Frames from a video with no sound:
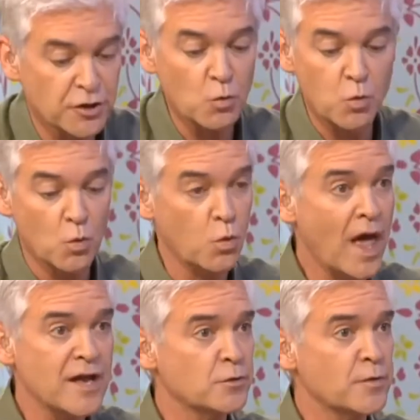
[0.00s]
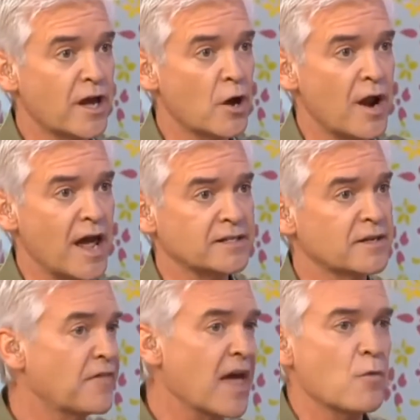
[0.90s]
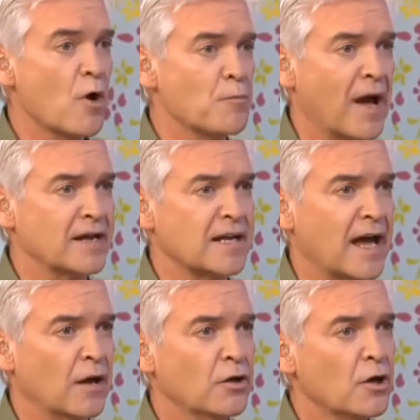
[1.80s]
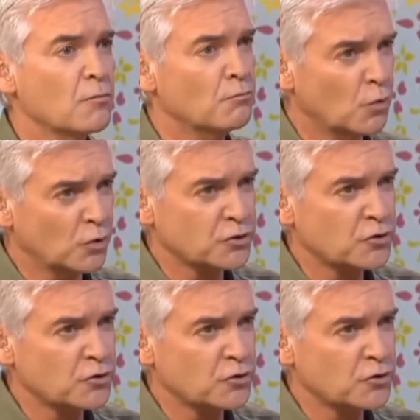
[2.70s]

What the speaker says: So where do we go next? If they won't back down, more